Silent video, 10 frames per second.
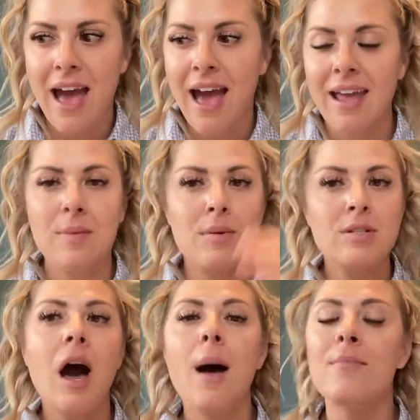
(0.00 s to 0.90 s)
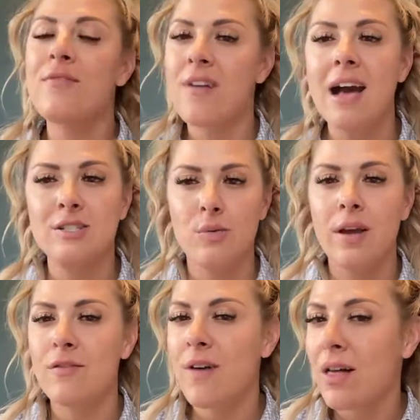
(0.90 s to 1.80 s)
I am the top Faster Way
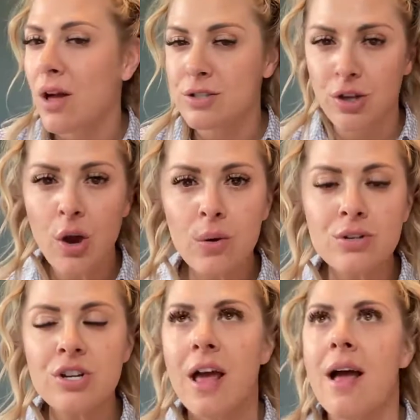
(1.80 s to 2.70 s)
to Fat Loss coach.